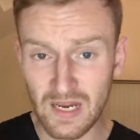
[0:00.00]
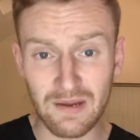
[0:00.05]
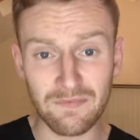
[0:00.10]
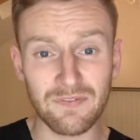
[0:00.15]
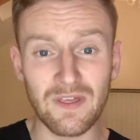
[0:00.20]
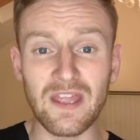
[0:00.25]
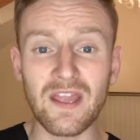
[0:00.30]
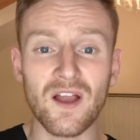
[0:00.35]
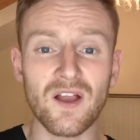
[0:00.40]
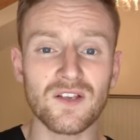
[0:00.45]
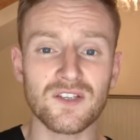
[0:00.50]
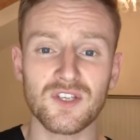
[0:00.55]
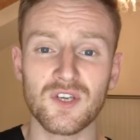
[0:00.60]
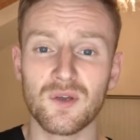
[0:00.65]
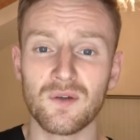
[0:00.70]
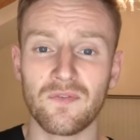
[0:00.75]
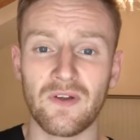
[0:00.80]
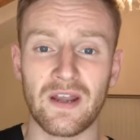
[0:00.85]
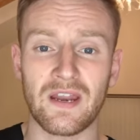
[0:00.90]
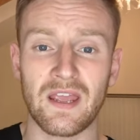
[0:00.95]
If they ask
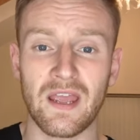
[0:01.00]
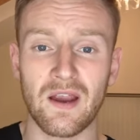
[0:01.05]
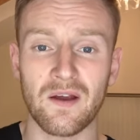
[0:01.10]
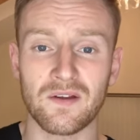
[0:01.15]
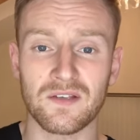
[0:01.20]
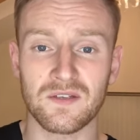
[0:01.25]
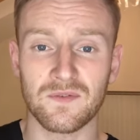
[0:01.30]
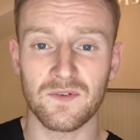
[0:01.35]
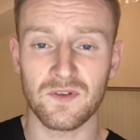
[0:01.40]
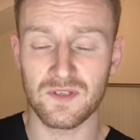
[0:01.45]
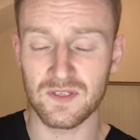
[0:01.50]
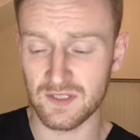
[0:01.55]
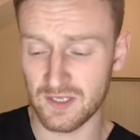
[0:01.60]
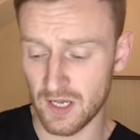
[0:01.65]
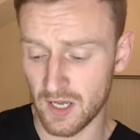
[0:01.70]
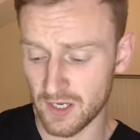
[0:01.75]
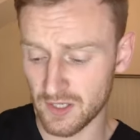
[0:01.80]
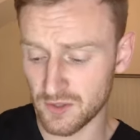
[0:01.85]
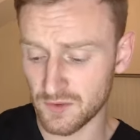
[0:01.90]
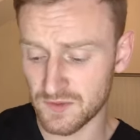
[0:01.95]
you of any areas of
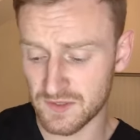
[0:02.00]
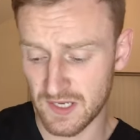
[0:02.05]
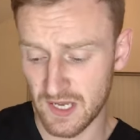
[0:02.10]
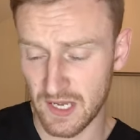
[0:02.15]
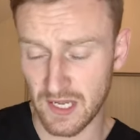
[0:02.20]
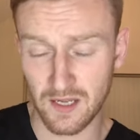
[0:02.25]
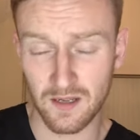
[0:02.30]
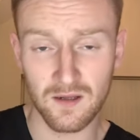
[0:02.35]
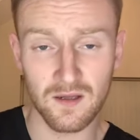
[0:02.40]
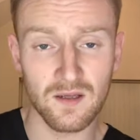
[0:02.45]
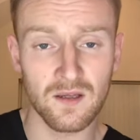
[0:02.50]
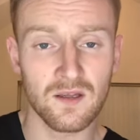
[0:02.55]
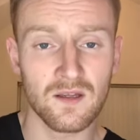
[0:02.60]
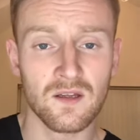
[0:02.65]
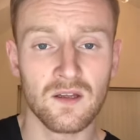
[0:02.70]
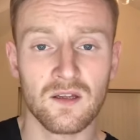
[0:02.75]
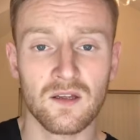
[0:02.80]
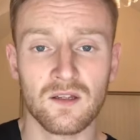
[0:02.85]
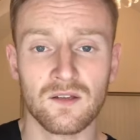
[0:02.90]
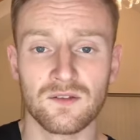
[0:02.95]
concern, you say,
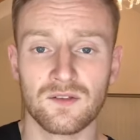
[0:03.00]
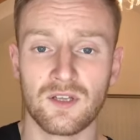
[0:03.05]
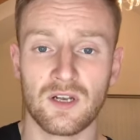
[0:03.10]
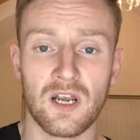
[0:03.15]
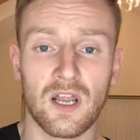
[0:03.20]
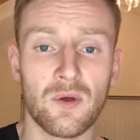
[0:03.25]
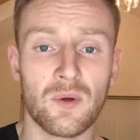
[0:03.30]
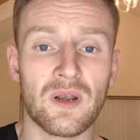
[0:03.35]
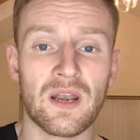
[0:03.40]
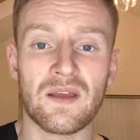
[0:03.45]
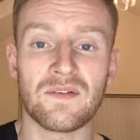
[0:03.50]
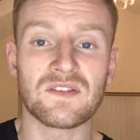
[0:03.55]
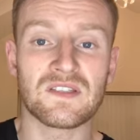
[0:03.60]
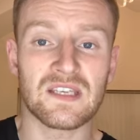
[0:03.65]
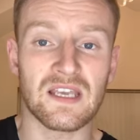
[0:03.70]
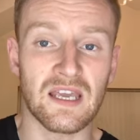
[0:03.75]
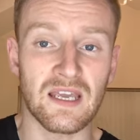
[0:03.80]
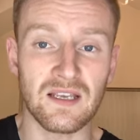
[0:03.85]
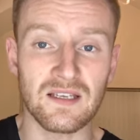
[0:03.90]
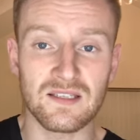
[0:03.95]
the lower left
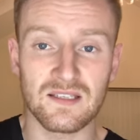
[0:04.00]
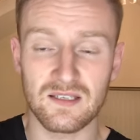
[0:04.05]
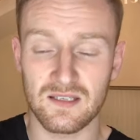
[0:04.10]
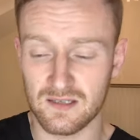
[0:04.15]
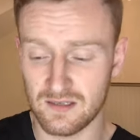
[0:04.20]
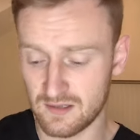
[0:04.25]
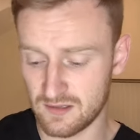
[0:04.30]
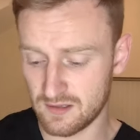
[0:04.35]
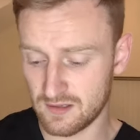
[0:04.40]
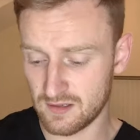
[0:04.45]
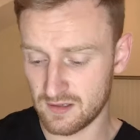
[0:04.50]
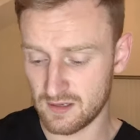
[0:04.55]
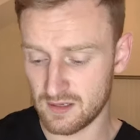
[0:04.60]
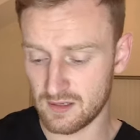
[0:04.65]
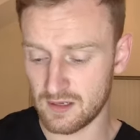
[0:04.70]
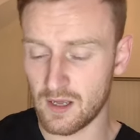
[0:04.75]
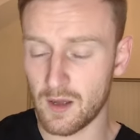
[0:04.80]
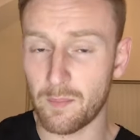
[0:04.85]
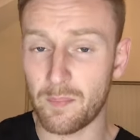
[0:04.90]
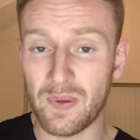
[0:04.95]
six
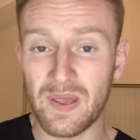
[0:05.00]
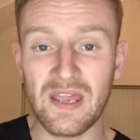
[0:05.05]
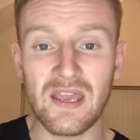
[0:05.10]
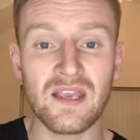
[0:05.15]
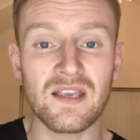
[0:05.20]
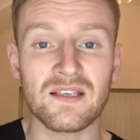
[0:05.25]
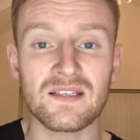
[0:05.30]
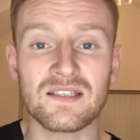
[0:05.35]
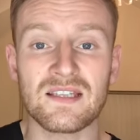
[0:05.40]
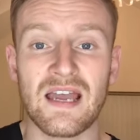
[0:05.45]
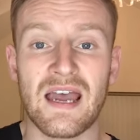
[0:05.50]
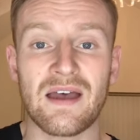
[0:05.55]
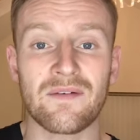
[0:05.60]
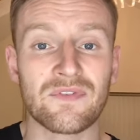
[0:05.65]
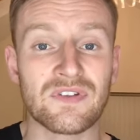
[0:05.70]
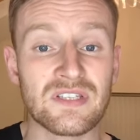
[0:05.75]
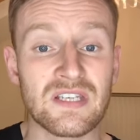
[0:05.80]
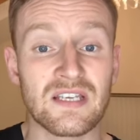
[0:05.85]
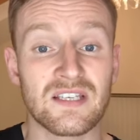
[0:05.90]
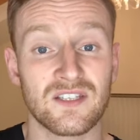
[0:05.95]
appears to
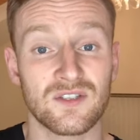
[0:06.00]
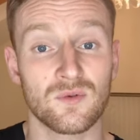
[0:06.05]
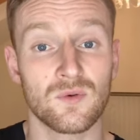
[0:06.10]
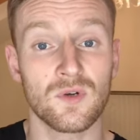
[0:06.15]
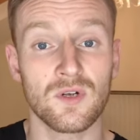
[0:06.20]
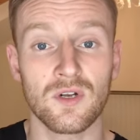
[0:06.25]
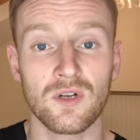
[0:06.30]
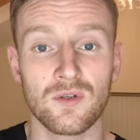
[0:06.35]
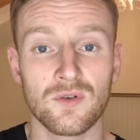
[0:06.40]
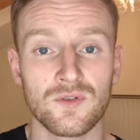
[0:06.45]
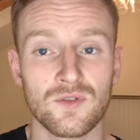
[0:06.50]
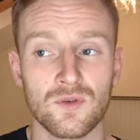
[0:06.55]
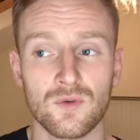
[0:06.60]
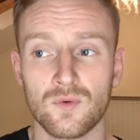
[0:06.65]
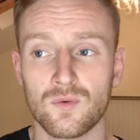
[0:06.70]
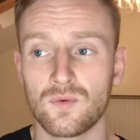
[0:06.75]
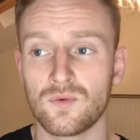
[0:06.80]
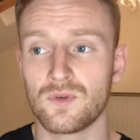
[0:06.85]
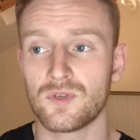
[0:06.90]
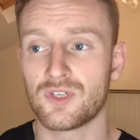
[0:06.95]
have a distal
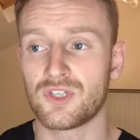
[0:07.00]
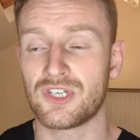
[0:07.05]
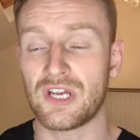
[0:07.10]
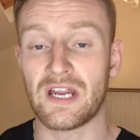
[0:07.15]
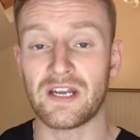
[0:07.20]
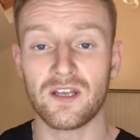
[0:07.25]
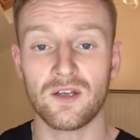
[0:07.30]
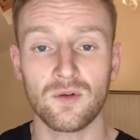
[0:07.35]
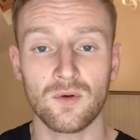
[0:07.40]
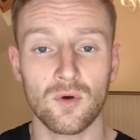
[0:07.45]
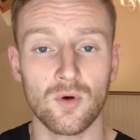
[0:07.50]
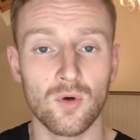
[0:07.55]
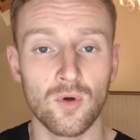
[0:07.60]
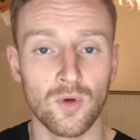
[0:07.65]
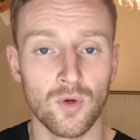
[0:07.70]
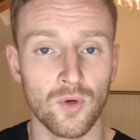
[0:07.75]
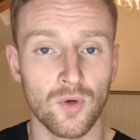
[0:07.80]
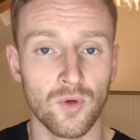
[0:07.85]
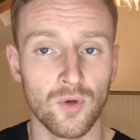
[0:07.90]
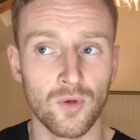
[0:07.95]
occlusal shadow
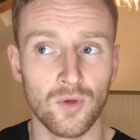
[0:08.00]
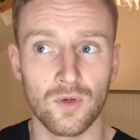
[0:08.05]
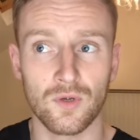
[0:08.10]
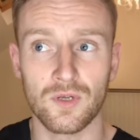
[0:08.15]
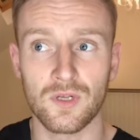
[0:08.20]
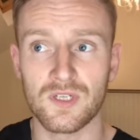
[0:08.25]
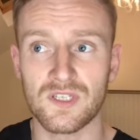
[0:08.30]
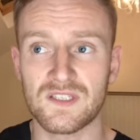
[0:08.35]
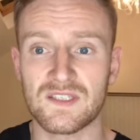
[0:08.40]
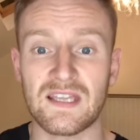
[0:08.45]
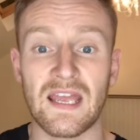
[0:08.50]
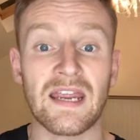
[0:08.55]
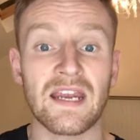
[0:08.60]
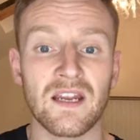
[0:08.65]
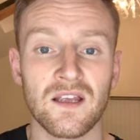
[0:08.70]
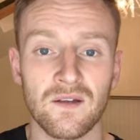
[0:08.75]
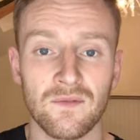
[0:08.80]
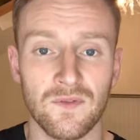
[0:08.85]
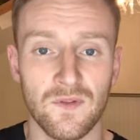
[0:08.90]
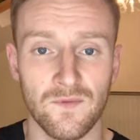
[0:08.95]
or
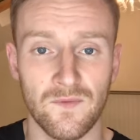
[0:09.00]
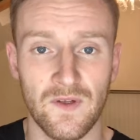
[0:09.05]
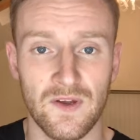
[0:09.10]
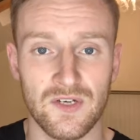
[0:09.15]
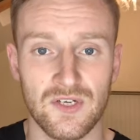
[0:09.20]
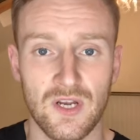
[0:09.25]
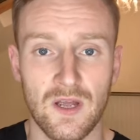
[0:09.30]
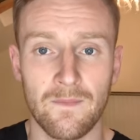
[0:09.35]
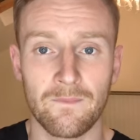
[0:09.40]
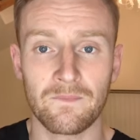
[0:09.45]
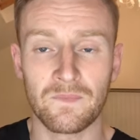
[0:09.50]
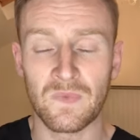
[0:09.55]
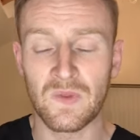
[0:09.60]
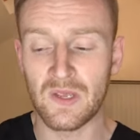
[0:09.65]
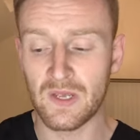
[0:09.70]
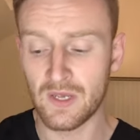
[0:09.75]
staining of the fissure.